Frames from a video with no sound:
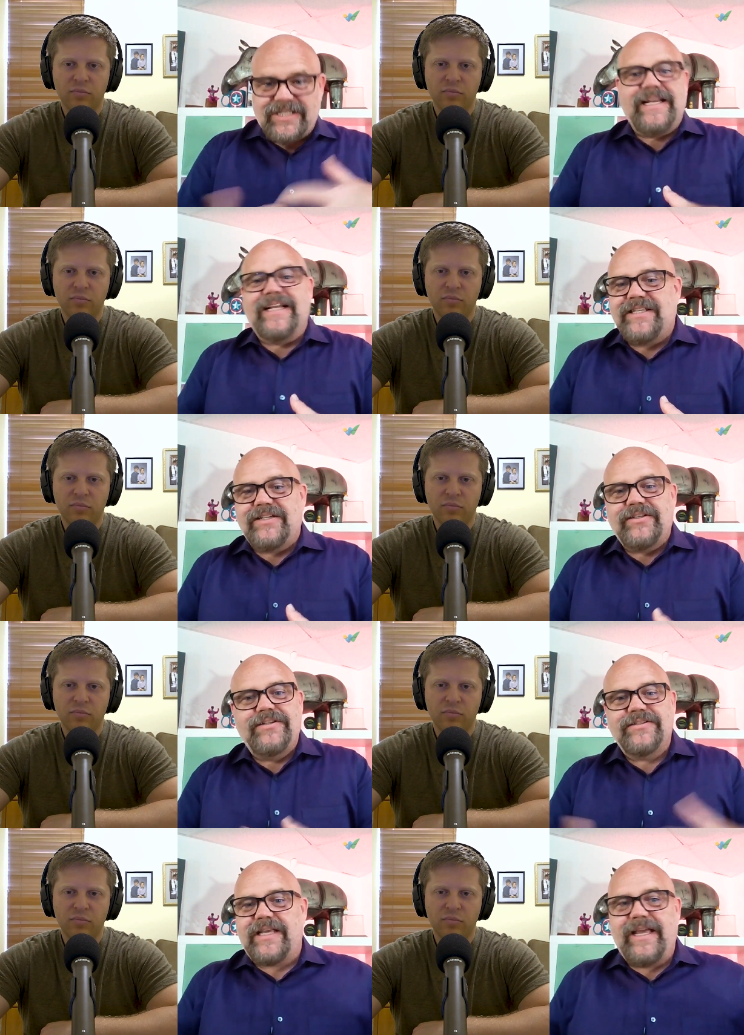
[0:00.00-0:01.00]
Speaker 1: it and got
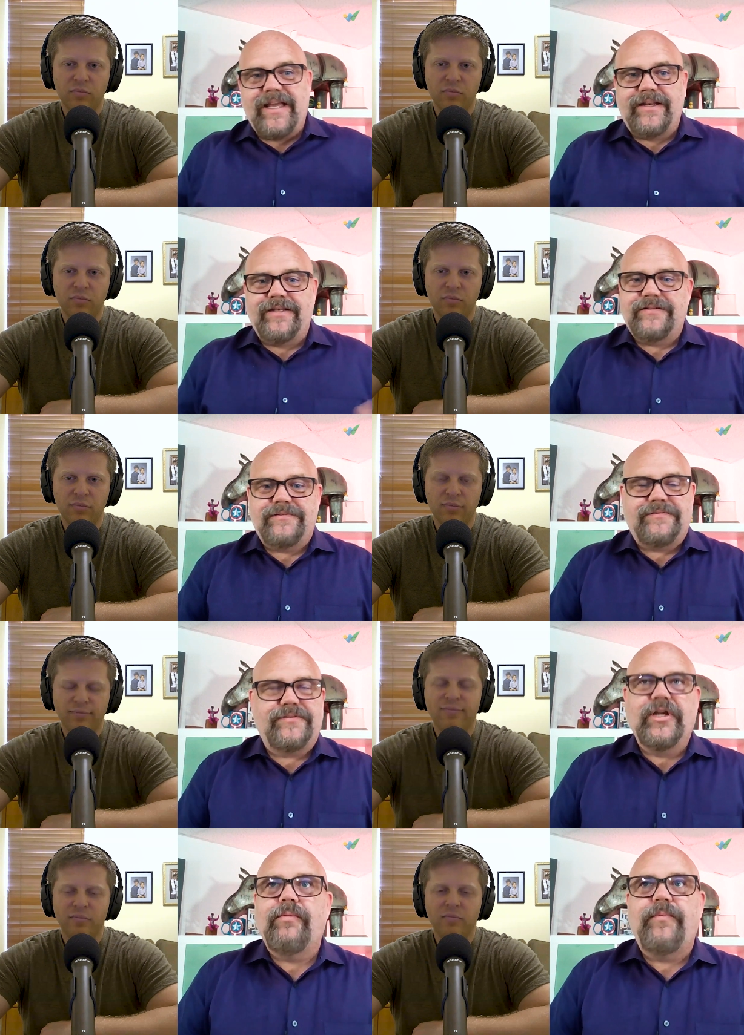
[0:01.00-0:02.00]
tickles, and
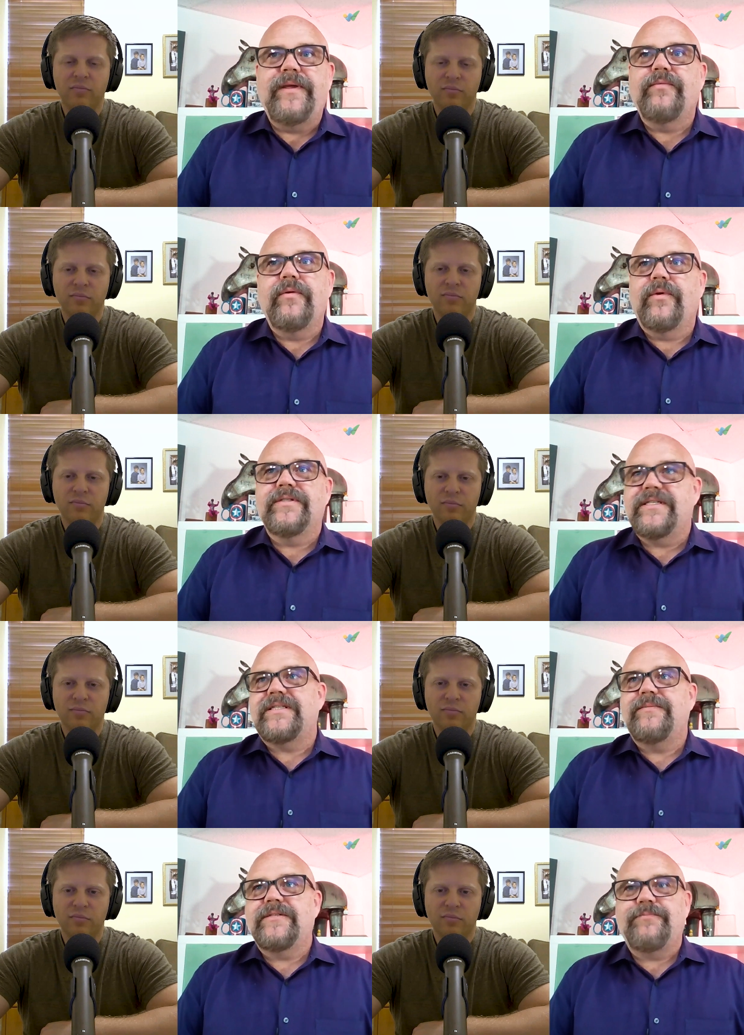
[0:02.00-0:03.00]
dopamine reward
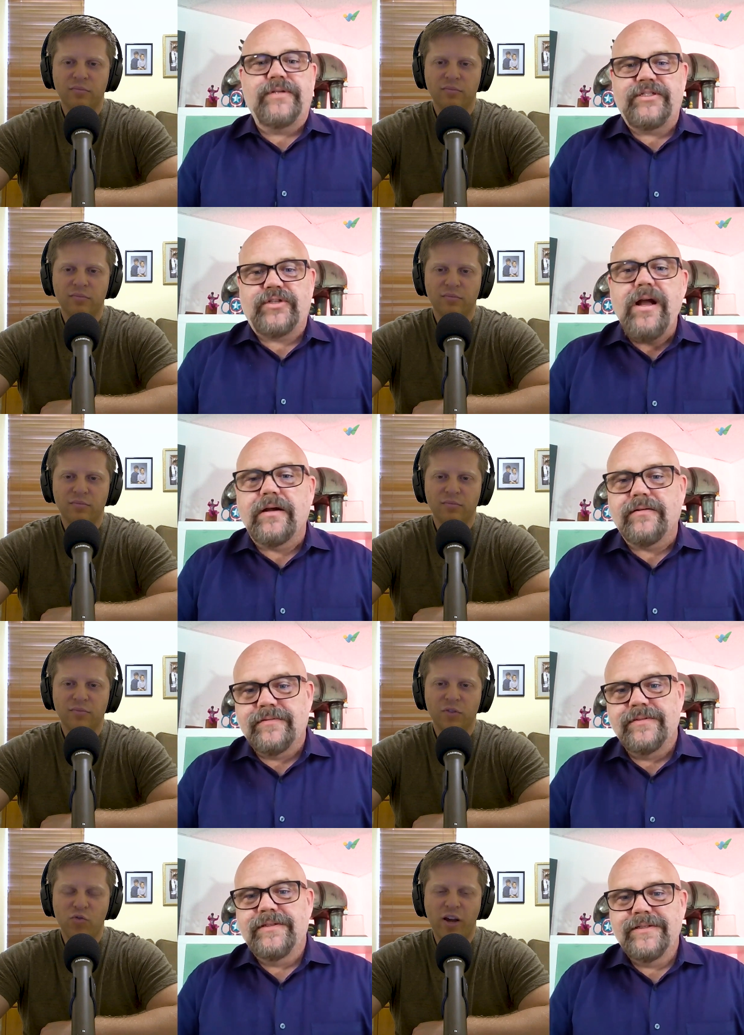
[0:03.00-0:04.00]
system is pretty strong.
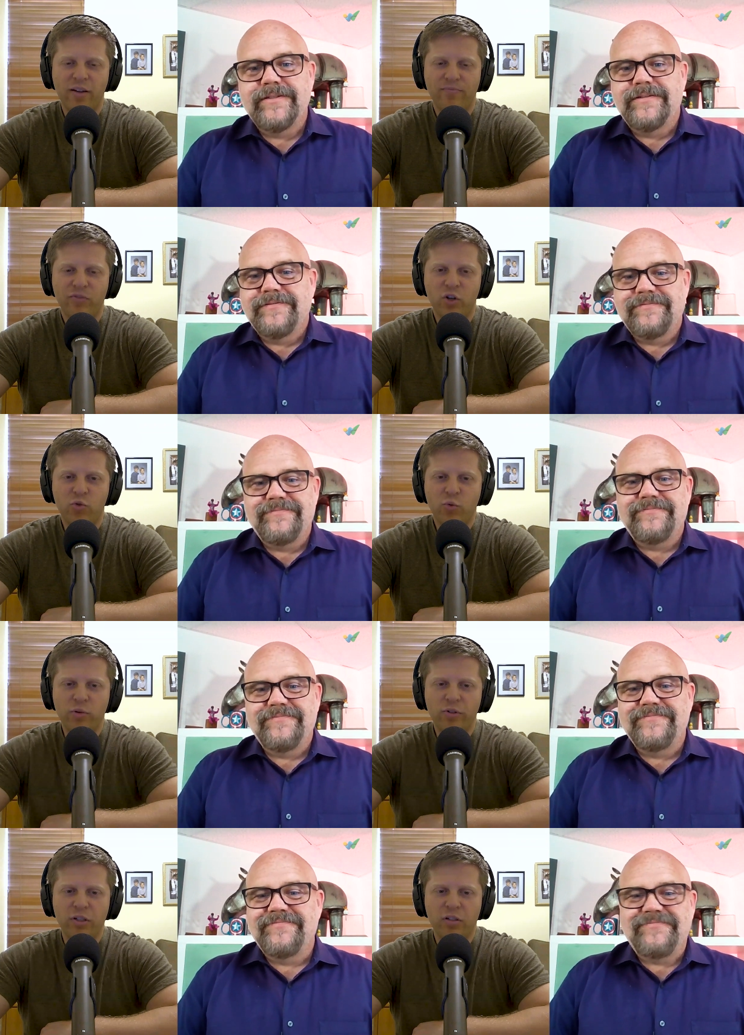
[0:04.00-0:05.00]
Speaker 2: Right. So we
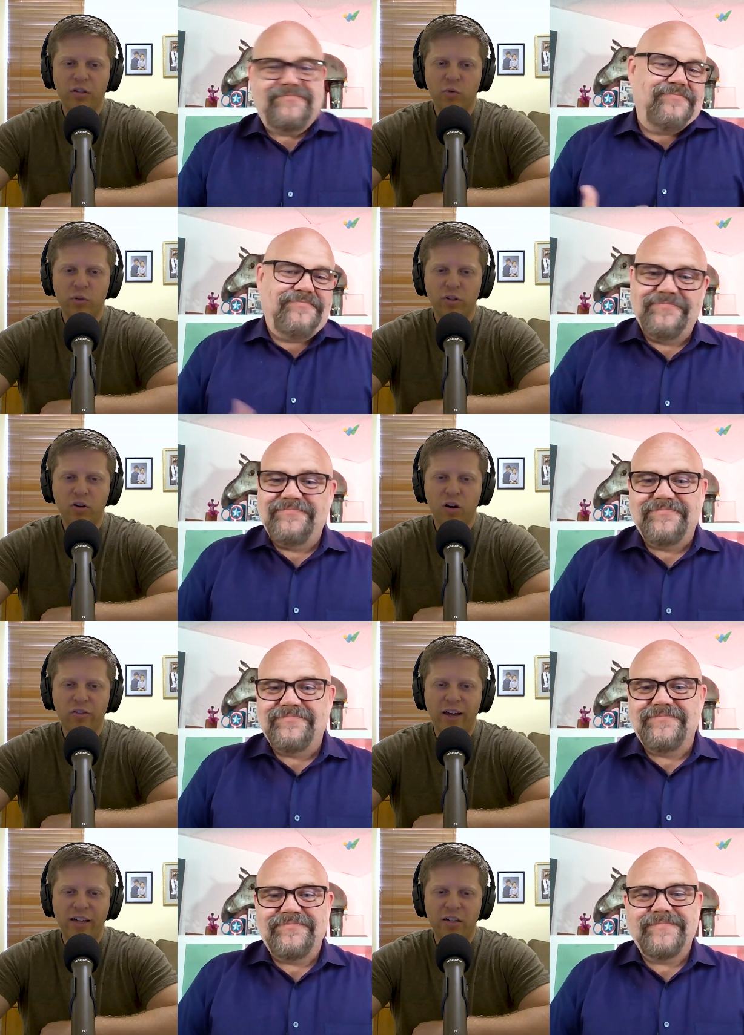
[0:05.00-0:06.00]
would we would call
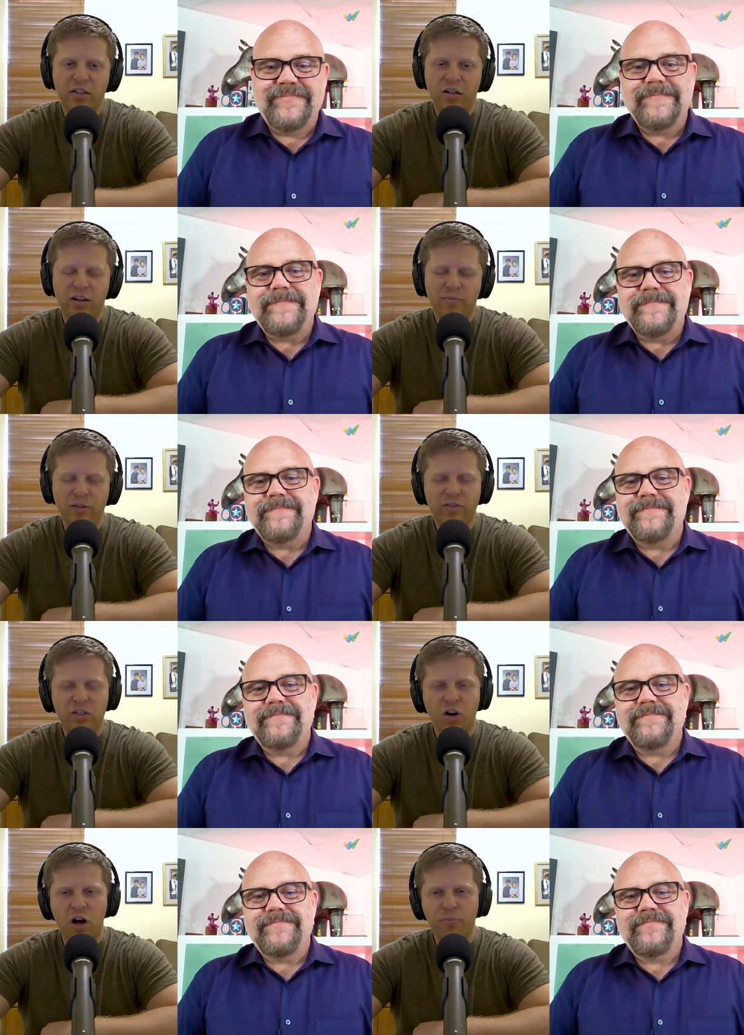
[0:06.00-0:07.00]
that uh, I believe it's
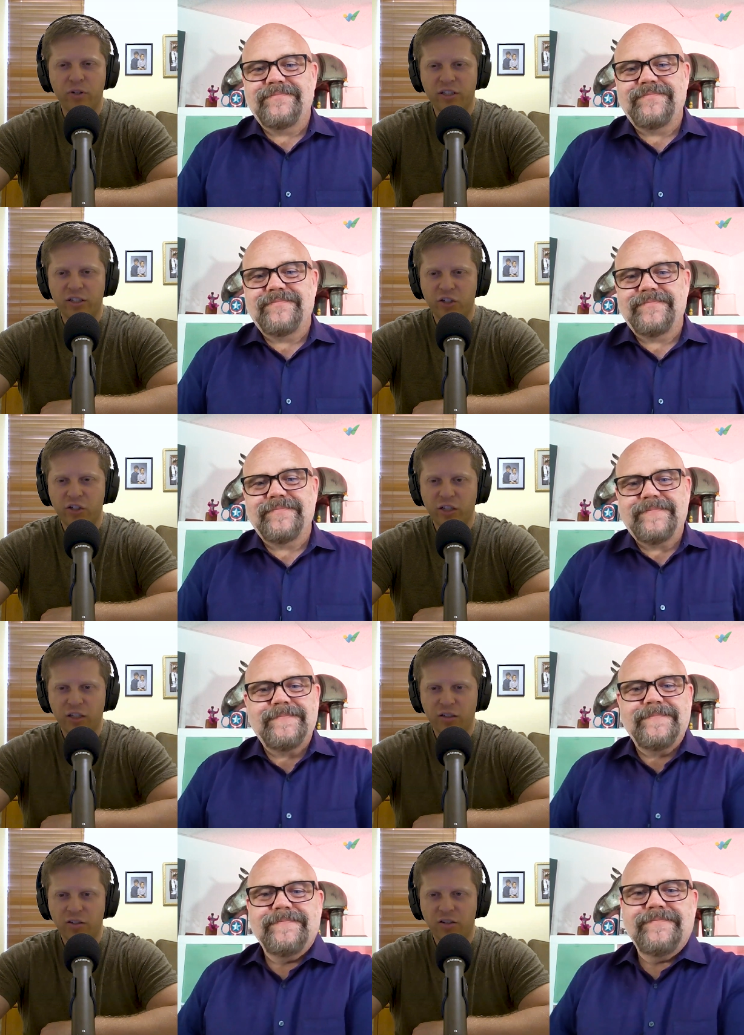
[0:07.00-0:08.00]
operant
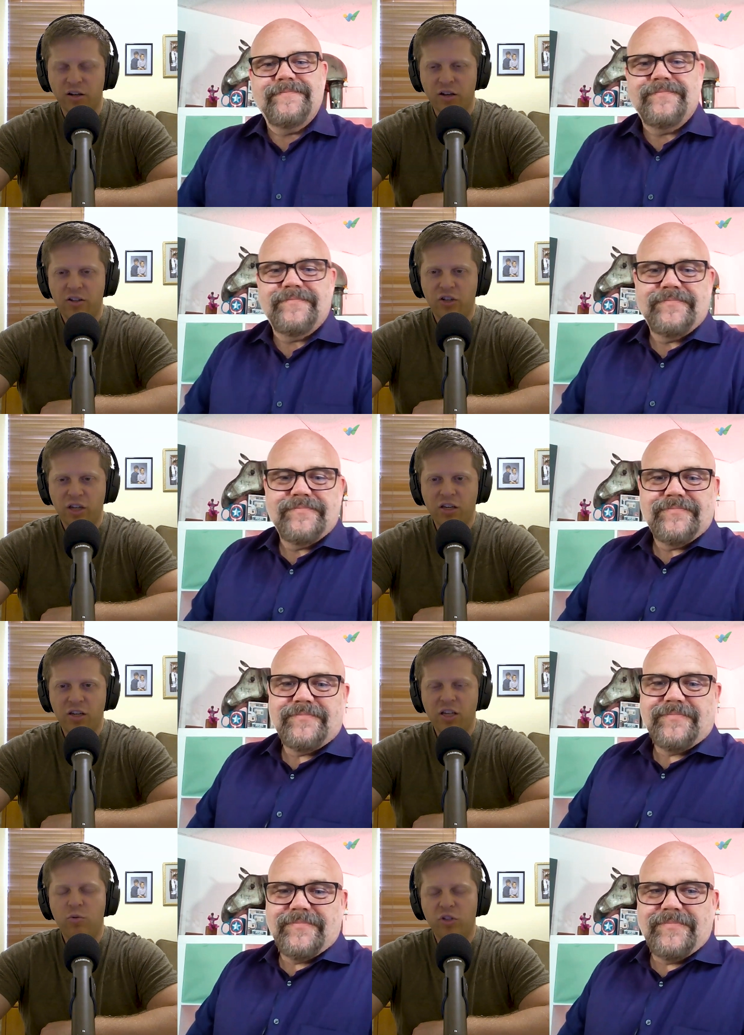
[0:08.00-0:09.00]
conditioning. So he
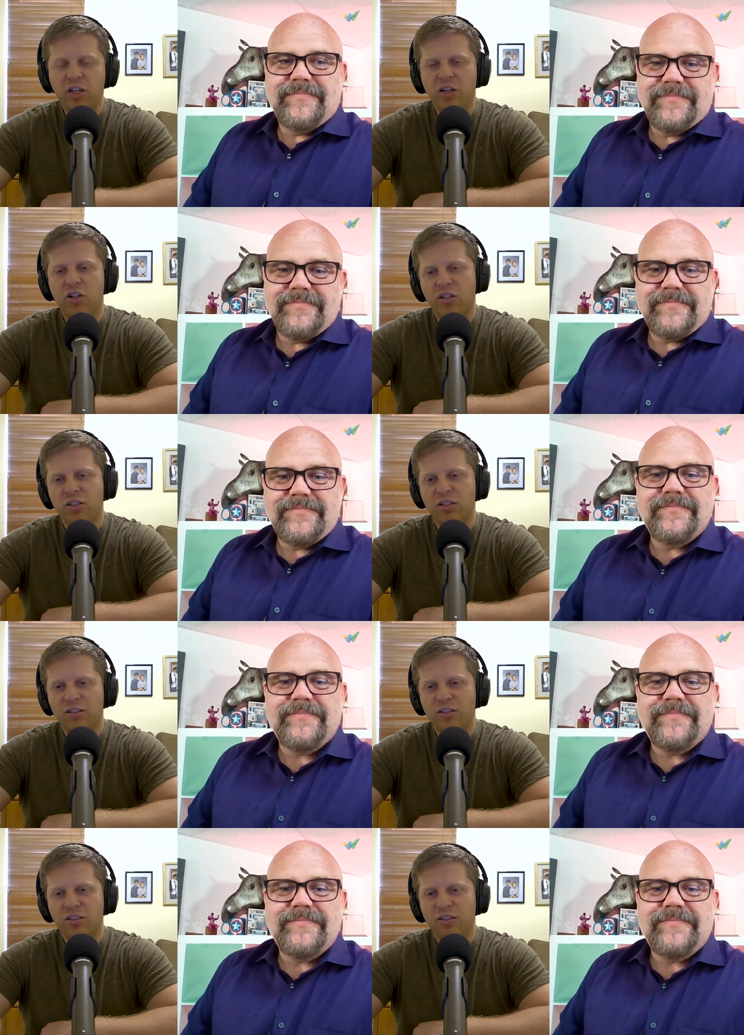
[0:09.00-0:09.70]
he was conditioned.